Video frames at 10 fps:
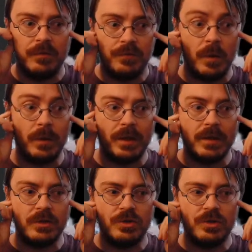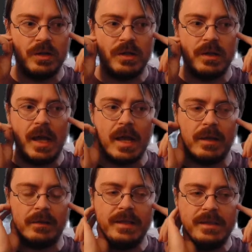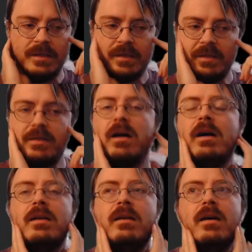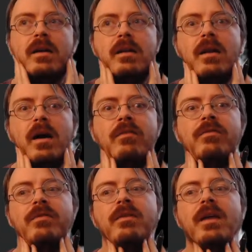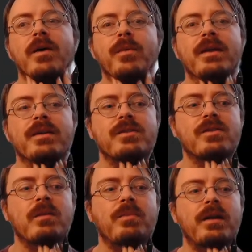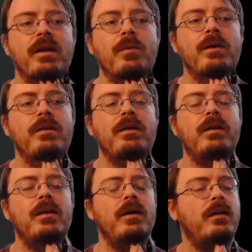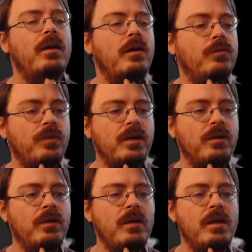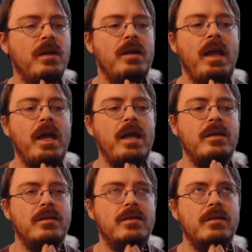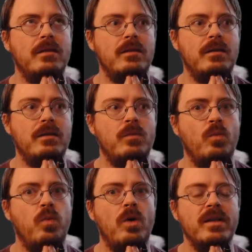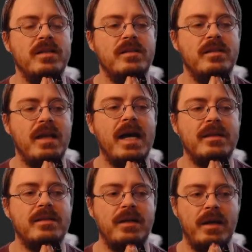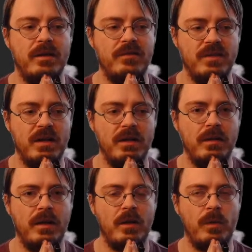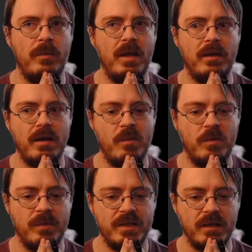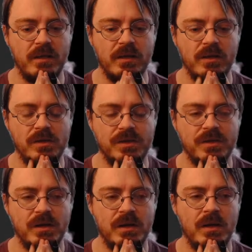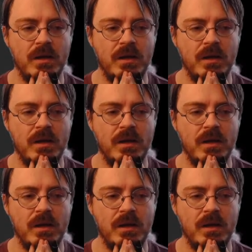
foliage at least done enough that we can start playing with it in Unreal. And once that's kind of done and we make a couple materials,